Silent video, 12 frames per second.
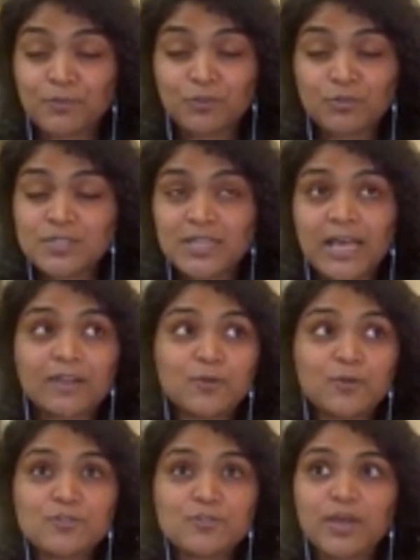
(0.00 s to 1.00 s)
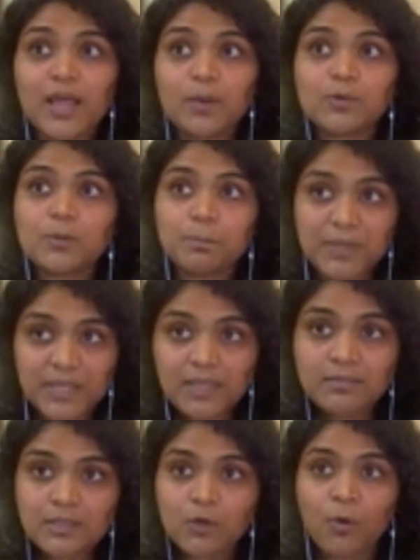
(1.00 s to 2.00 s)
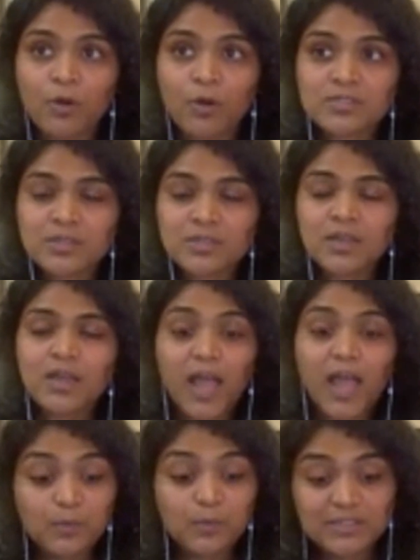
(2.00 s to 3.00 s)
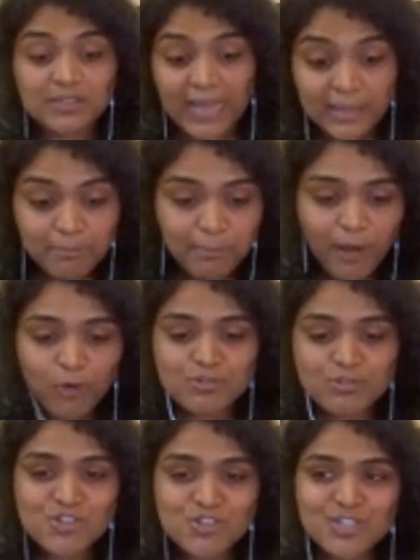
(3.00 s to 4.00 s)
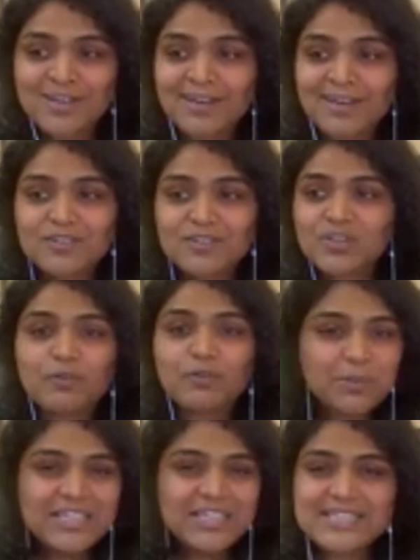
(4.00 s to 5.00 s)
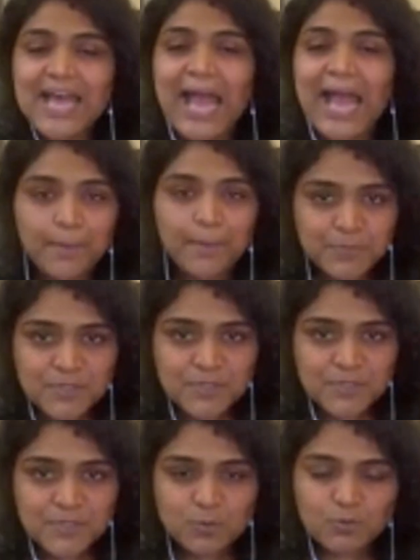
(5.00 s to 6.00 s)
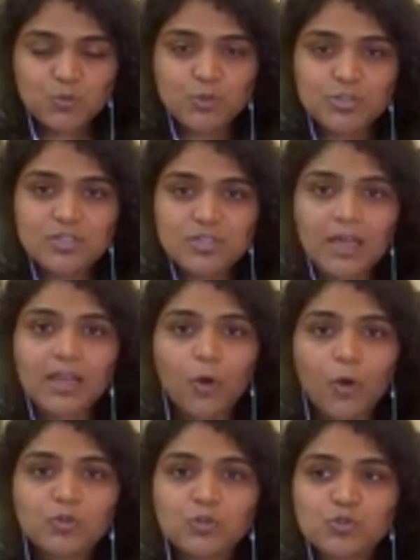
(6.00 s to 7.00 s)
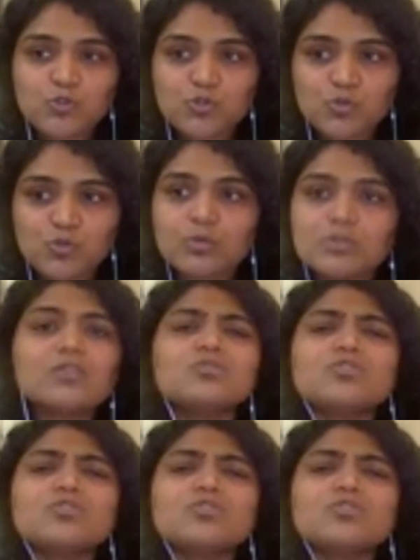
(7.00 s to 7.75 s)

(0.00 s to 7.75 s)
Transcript: scenarios where I would be in the court, I would type out, so there would be these apps which would allow you to,